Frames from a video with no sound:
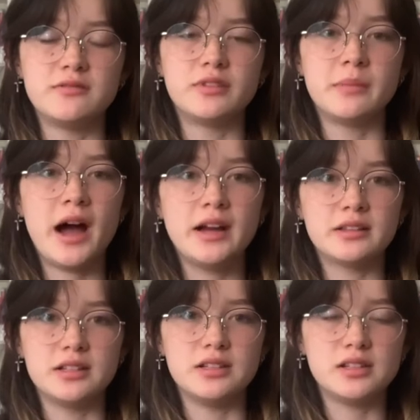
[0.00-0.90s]
from
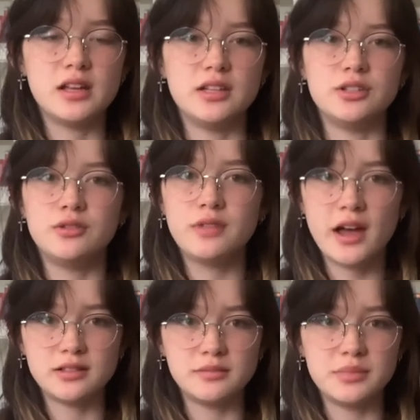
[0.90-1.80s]
Ireland in
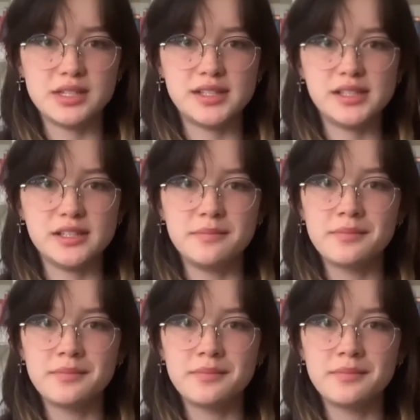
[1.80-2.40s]
2000 BC,